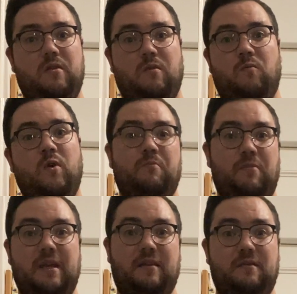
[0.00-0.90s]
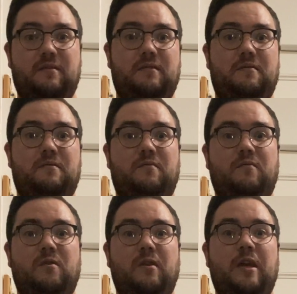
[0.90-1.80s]
wouldn't be
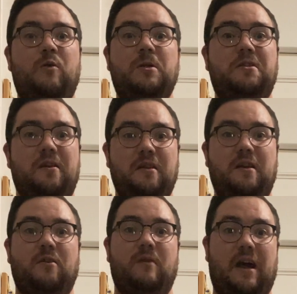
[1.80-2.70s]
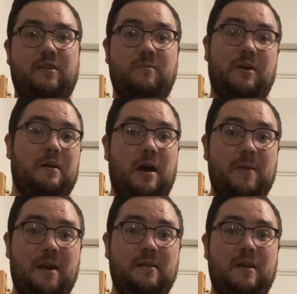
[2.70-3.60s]
linguistically correct, but I'm
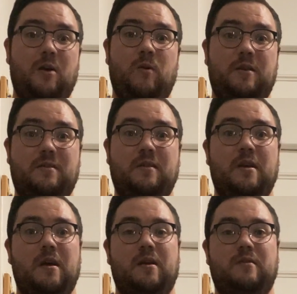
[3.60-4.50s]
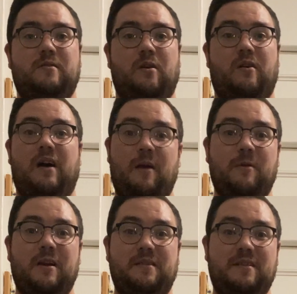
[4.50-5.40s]
not a linguist, so I'm
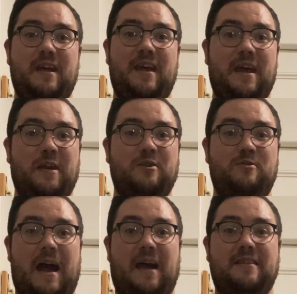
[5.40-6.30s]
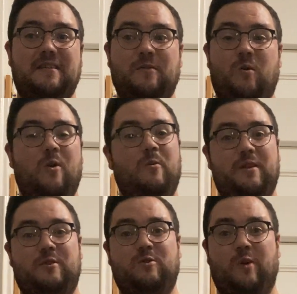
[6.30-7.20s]
gonna say extract or
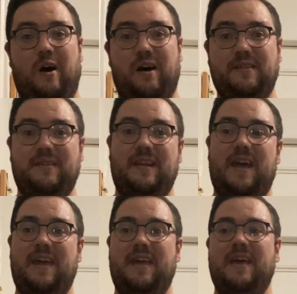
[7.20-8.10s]
withdraw today.